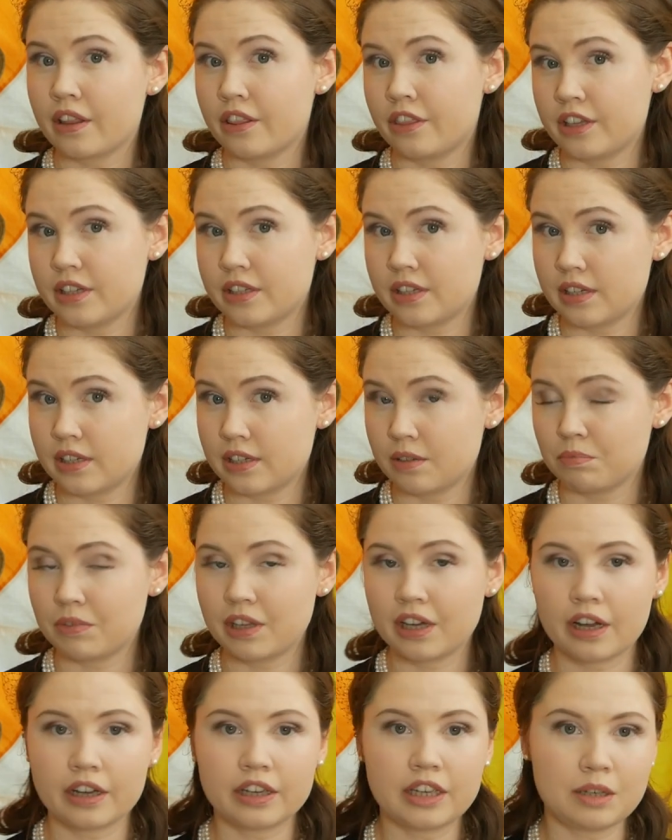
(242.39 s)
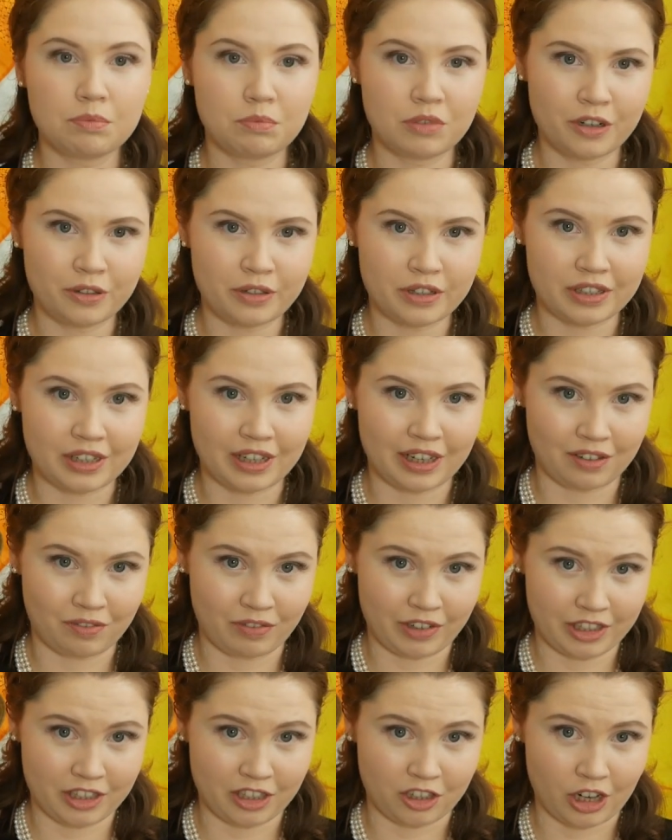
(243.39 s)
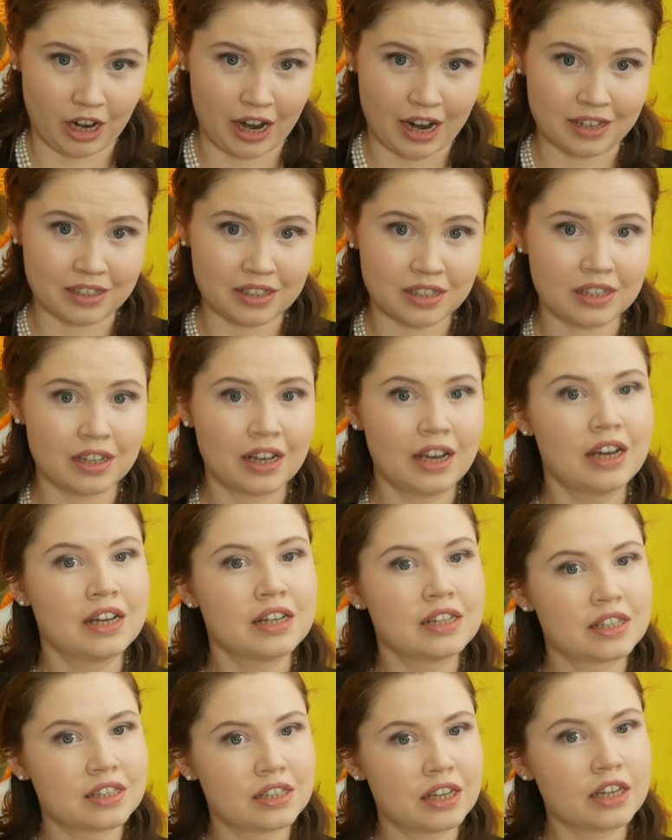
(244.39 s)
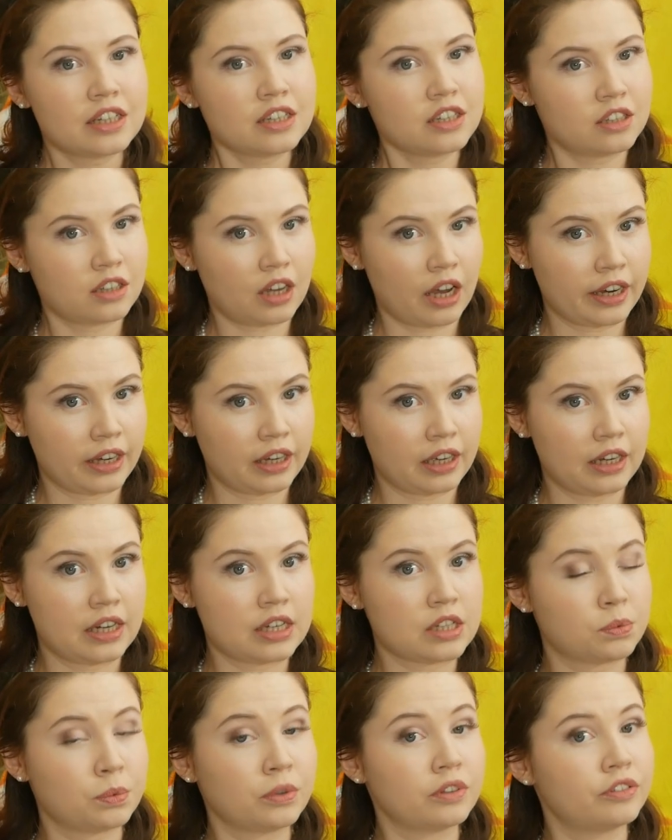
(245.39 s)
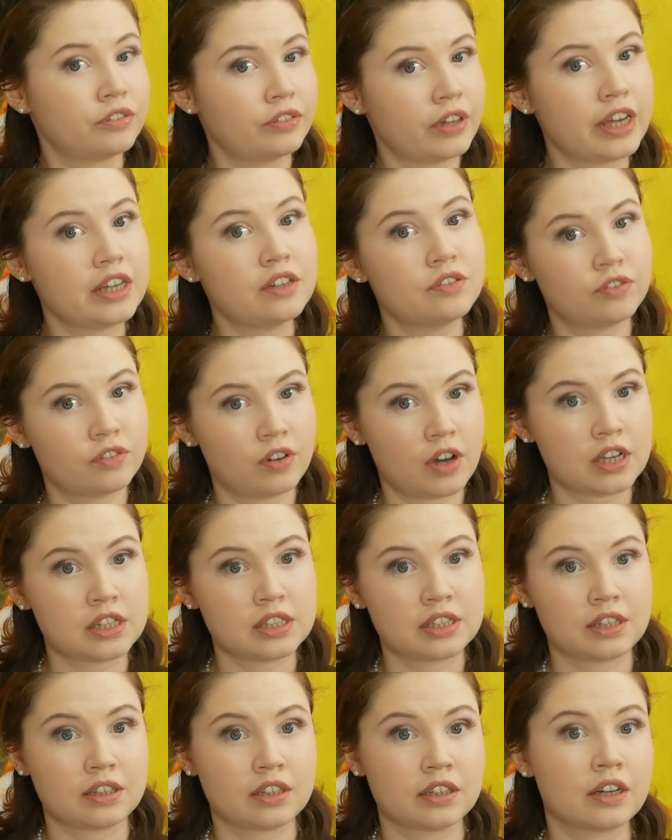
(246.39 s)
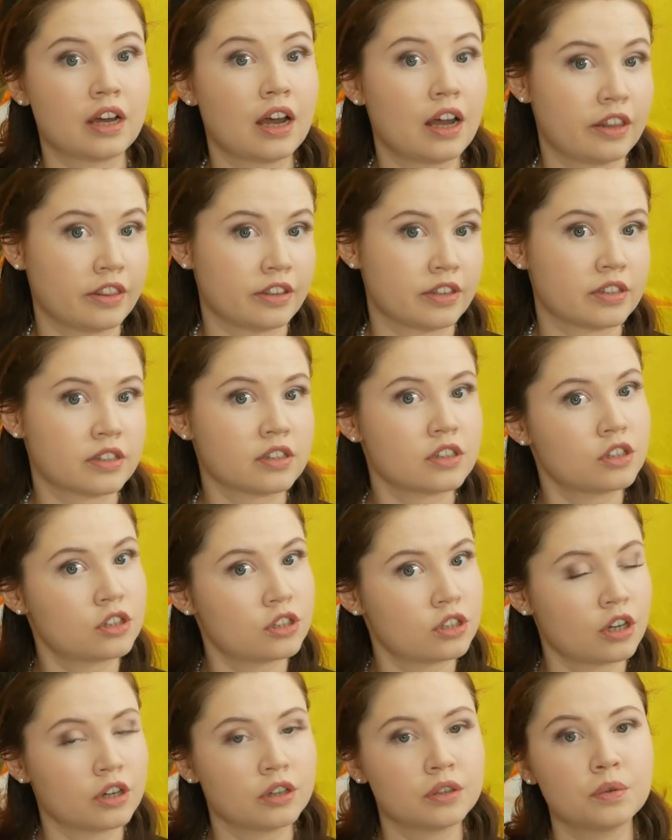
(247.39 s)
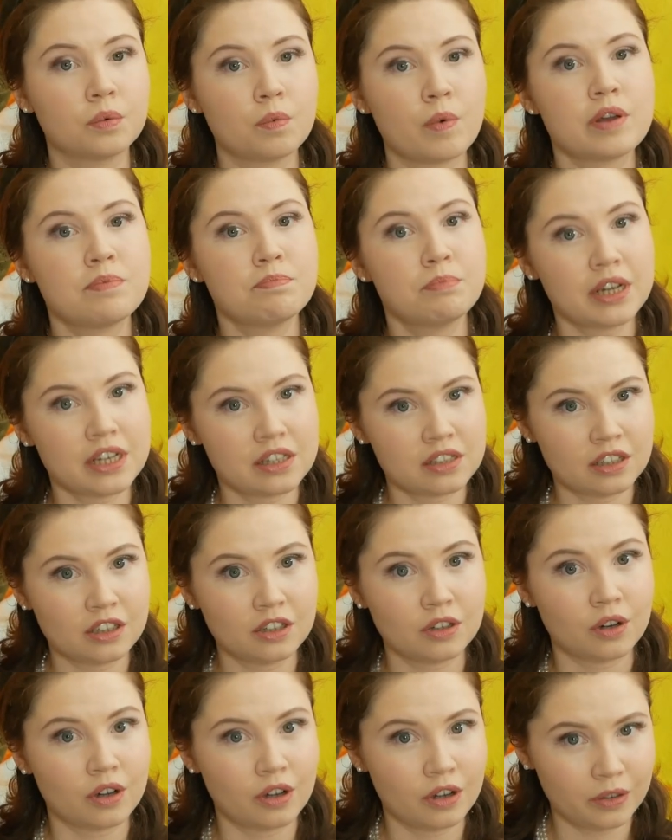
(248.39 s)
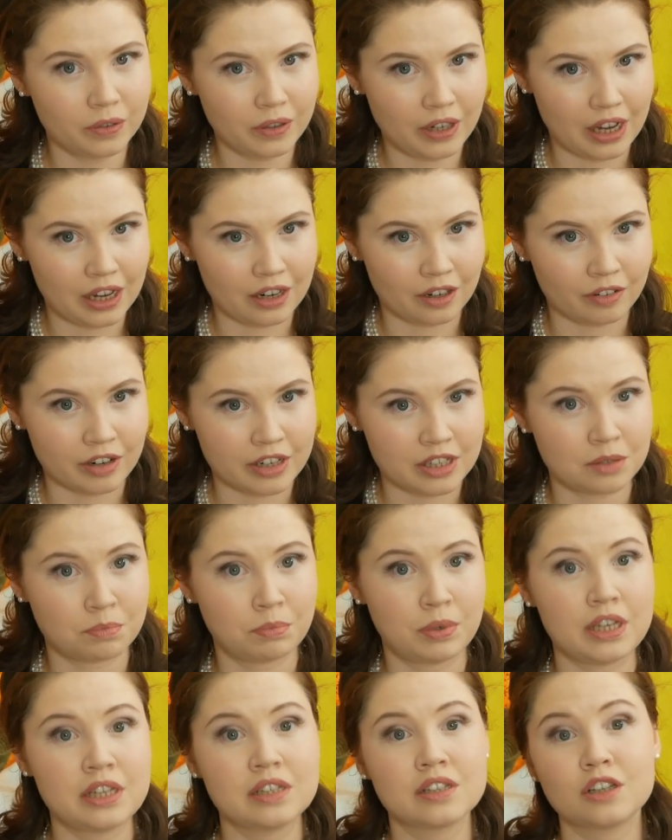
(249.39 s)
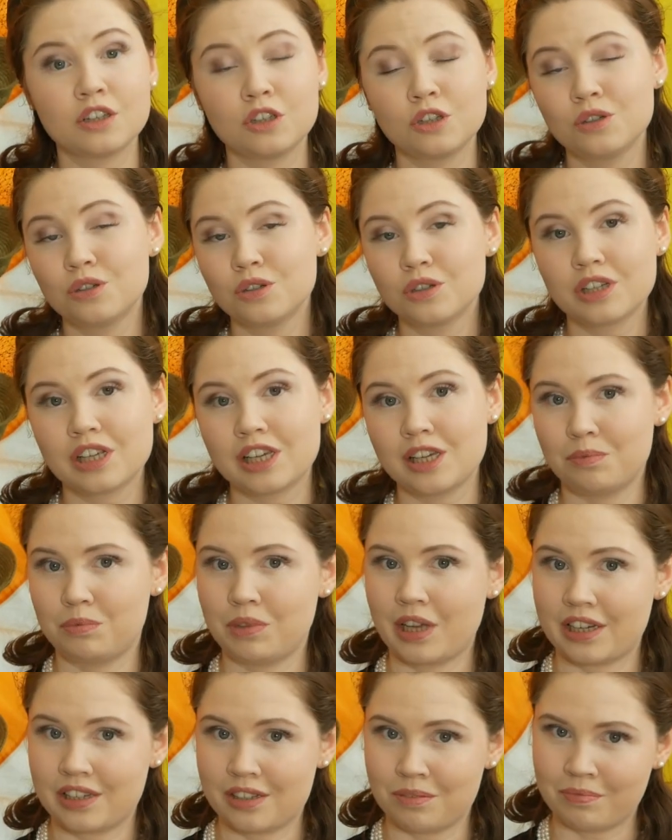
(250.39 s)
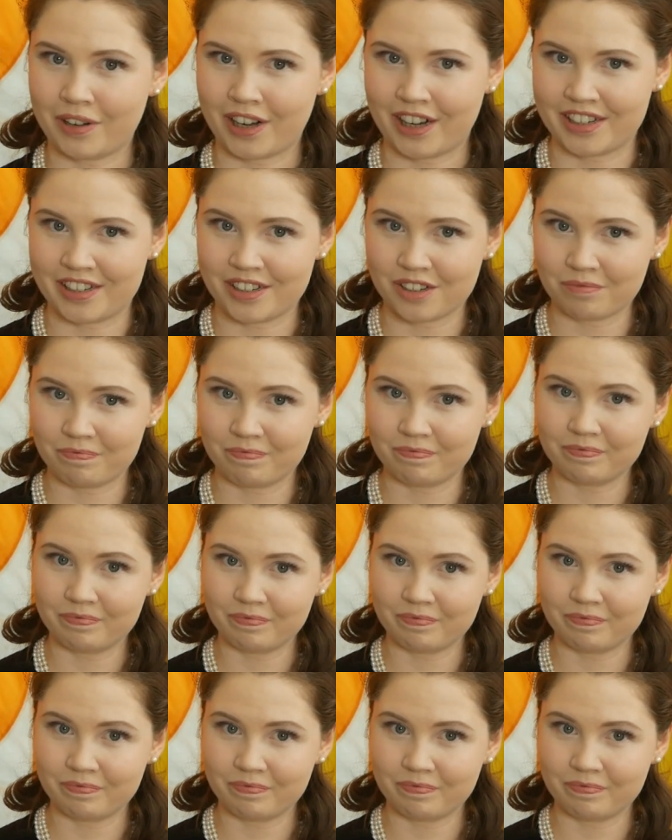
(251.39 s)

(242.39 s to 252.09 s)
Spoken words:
This is something I keep noticing in vintage hats. Certain dye colours will fade faster than others, so when mixing your own colour recipes, you should keep that in mind.